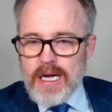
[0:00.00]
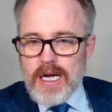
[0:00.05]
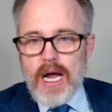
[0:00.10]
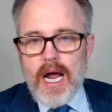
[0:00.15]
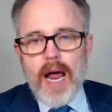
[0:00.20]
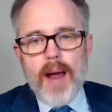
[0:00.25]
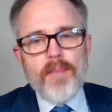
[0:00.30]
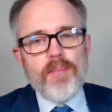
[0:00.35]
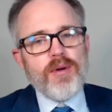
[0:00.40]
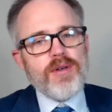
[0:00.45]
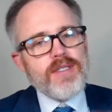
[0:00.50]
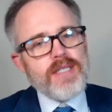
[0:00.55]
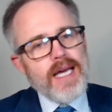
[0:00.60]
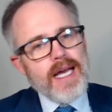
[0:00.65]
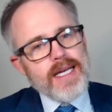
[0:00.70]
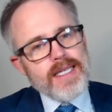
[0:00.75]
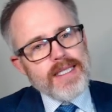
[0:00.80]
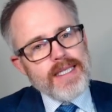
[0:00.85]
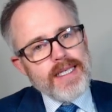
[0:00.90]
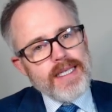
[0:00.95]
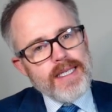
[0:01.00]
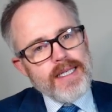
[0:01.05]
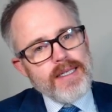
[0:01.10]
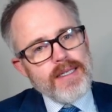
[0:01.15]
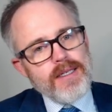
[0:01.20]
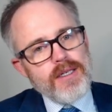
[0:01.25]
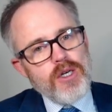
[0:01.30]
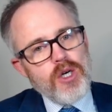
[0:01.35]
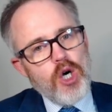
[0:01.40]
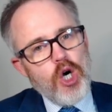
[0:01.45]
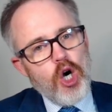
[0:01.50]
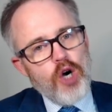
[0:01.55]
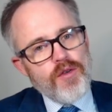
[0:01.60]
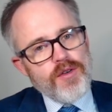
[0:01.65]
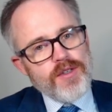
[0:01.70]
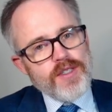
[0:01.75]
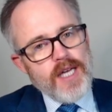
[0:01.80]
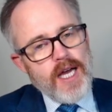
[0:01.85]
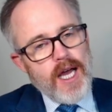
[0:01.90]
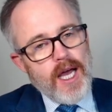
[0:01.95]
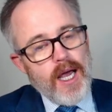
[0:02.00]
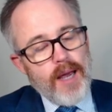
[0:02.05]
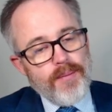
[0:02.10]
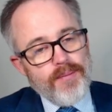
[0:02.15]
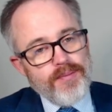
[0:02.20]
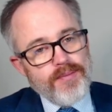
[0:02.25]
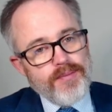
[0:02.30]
and protected over time.